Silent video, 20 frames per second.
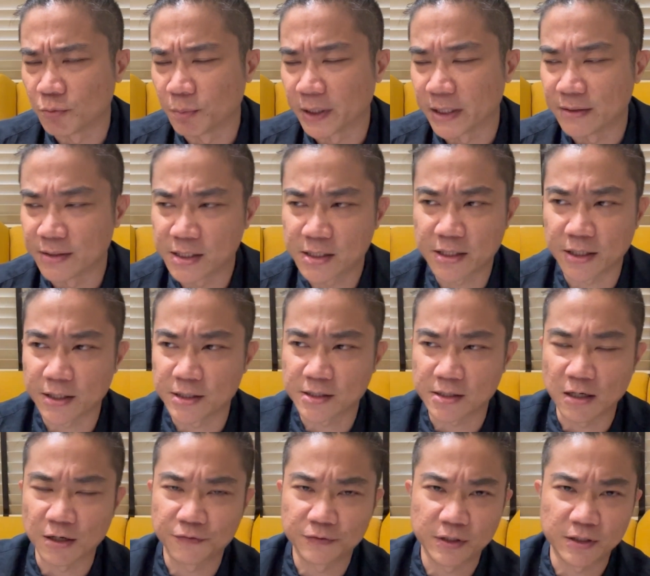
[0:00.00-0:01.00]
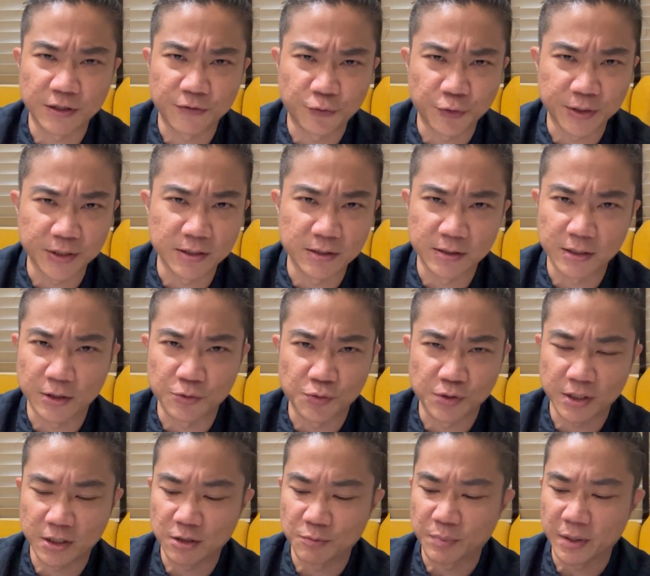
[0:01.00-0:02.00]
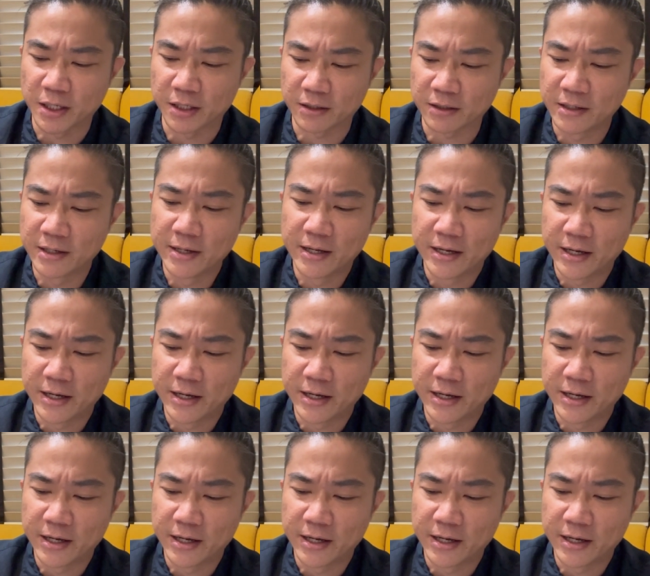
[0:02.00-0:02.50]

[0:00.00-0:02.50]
But in this case, after they've written it down, you take it back,